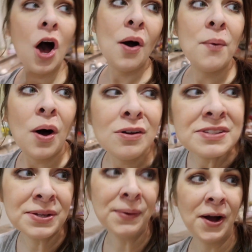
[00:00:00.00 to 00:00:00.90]
Oh,
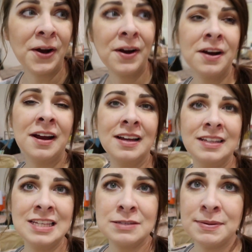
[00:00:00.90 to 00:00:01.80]
also our,
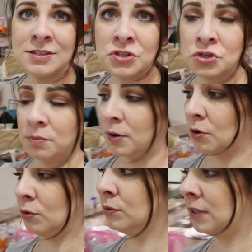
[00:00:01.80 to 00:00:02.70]
it's been super
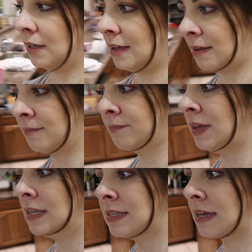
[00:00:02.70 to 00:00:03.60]
cold in
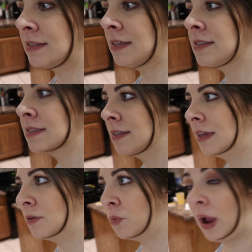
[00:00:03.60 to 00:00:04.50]
in Texas
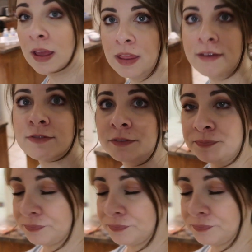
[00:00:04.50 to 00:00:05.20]
where I live.